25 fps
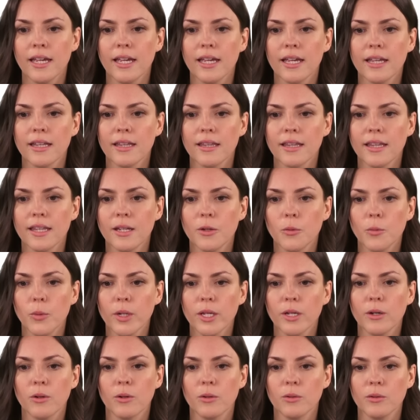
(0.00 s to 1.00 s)
and then
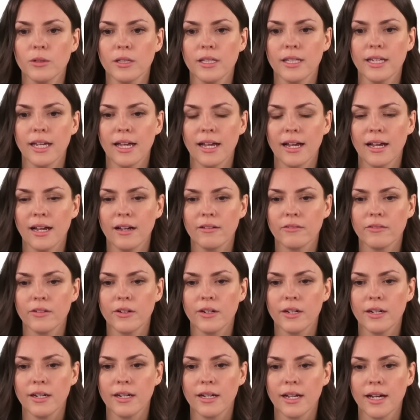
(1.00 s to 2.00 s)
we only have
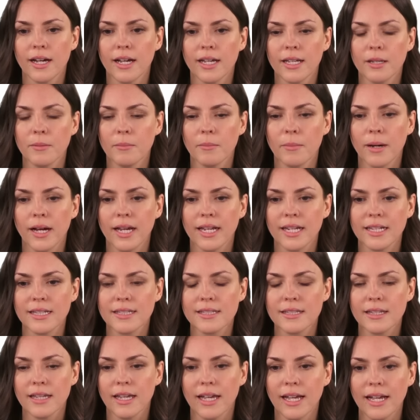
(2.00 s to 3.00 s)
9
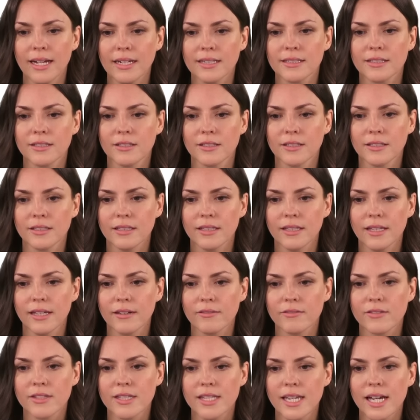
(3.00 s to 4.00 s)
minus x on the
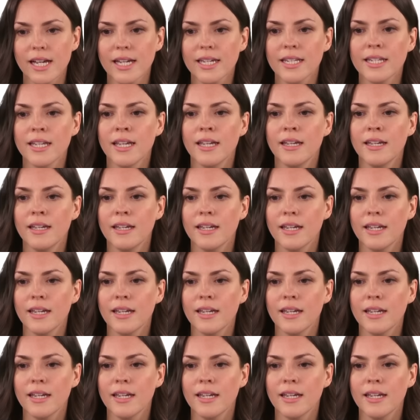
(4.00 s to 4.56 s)
left side,